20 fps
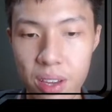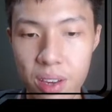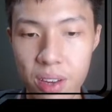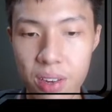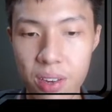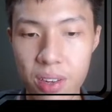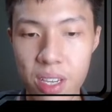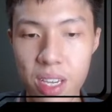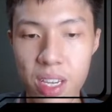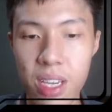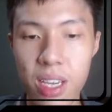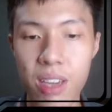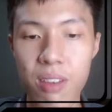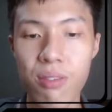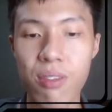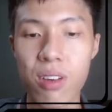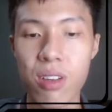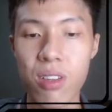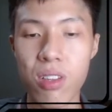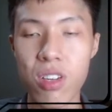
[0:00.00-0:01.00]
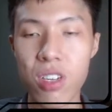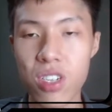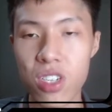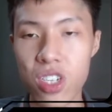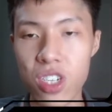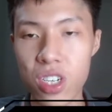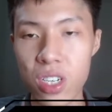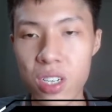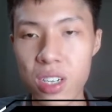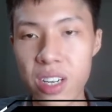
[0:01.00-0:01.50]
okay if you are not
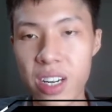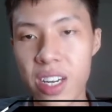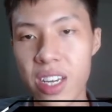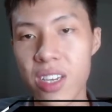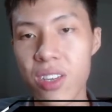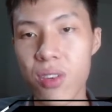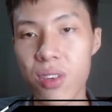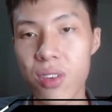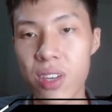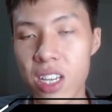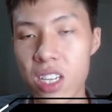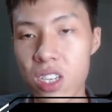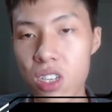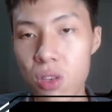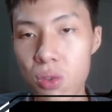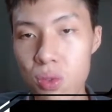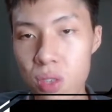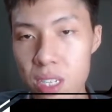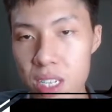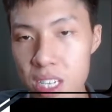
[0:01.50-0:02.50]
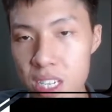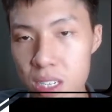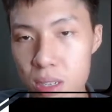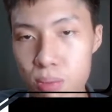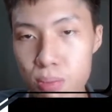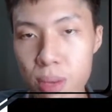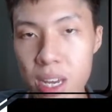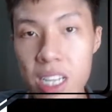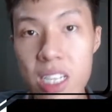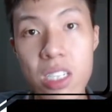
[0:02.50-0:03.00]
sure right you can use these
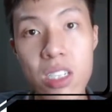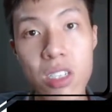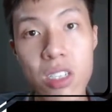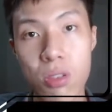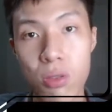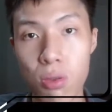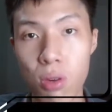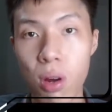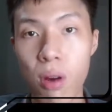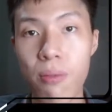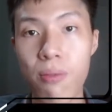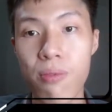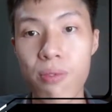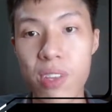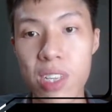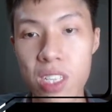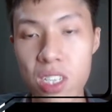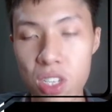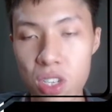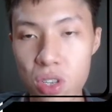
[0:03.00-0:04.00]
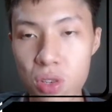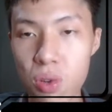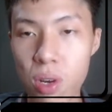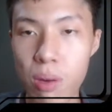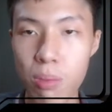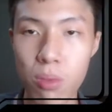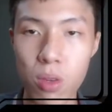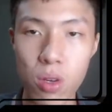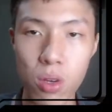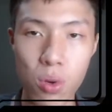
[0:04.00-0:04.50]
maths to convince you i'm
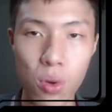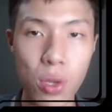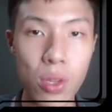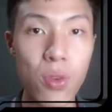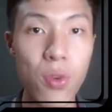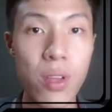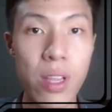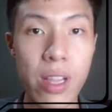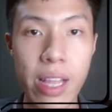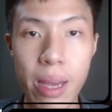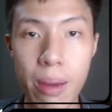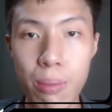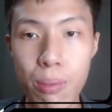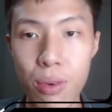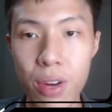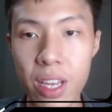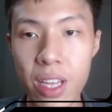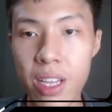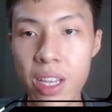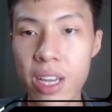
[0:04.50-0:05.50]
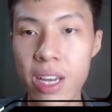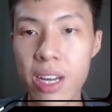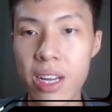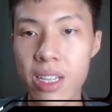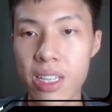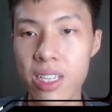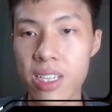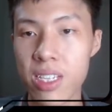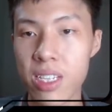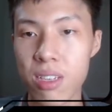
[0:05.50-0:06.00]
not going to elaborate
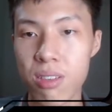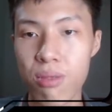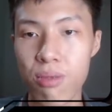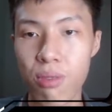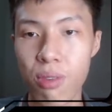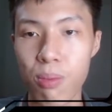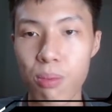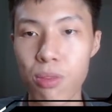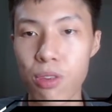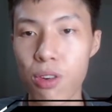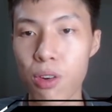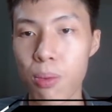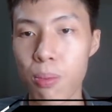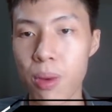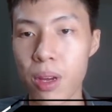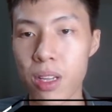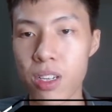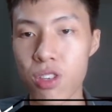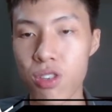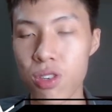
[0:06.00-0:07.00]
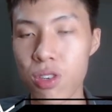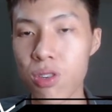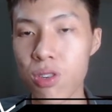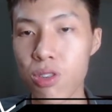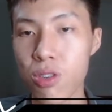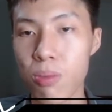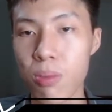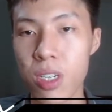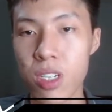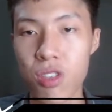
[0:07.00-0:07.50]
this is from your
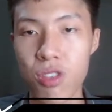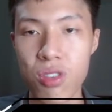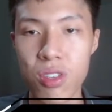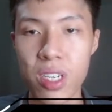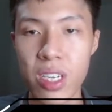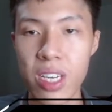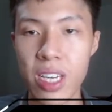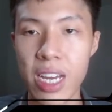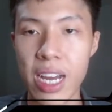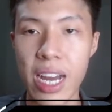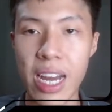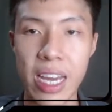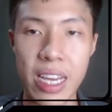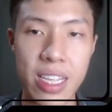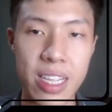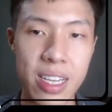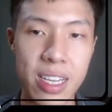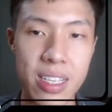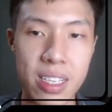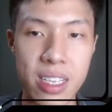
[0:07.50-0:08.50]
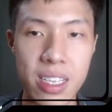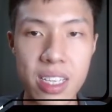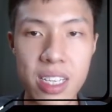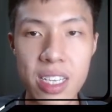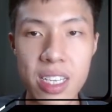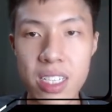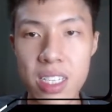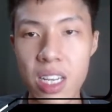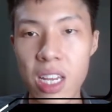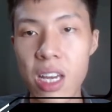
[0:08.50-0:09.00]
trigonometry
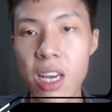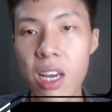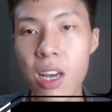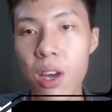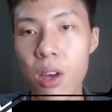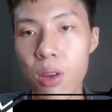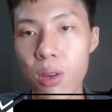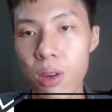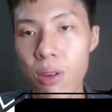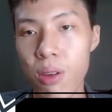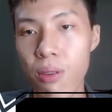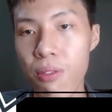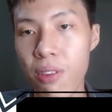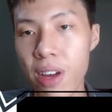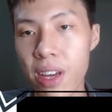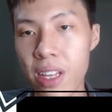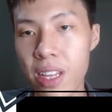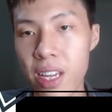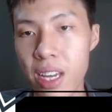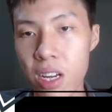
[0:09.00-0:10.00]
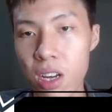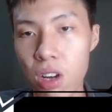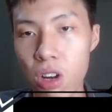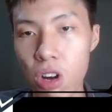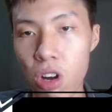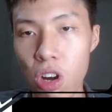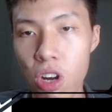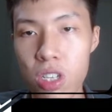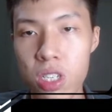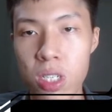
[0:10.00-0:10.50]
identities you can find that
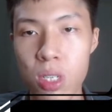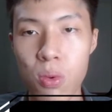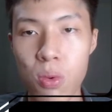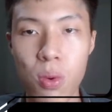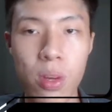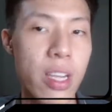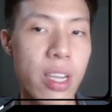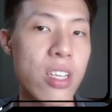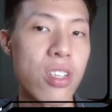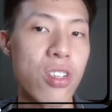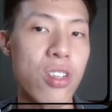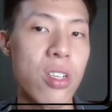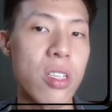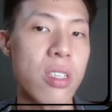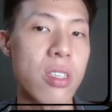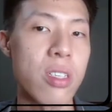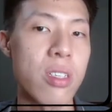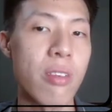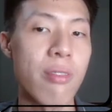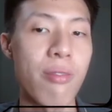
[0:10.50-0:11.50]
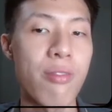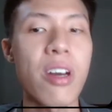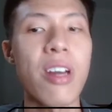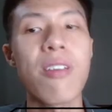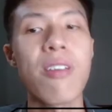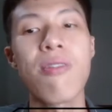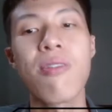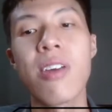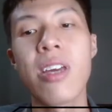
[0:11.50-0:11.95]
cos 135